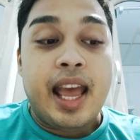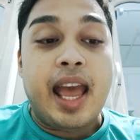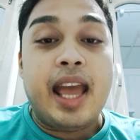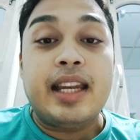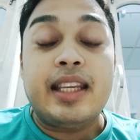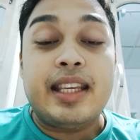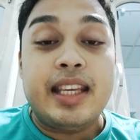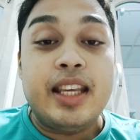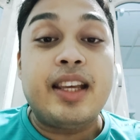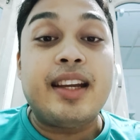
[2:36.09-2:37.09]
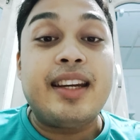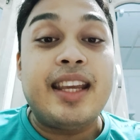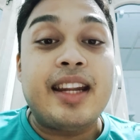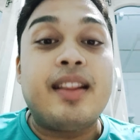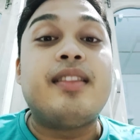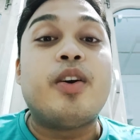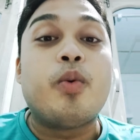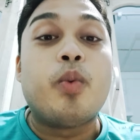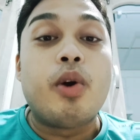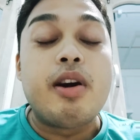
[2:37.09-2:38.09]
And he created the
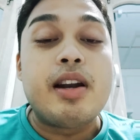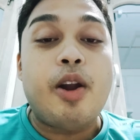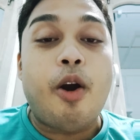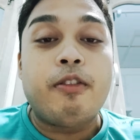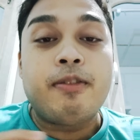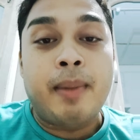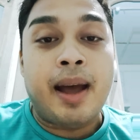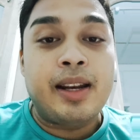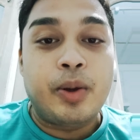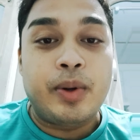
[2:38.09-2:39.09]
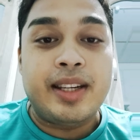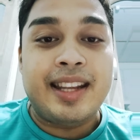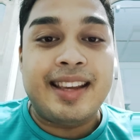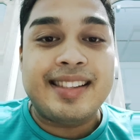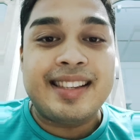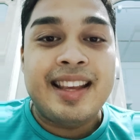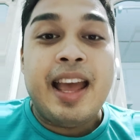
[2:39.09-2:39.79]
world of Malgudi Days.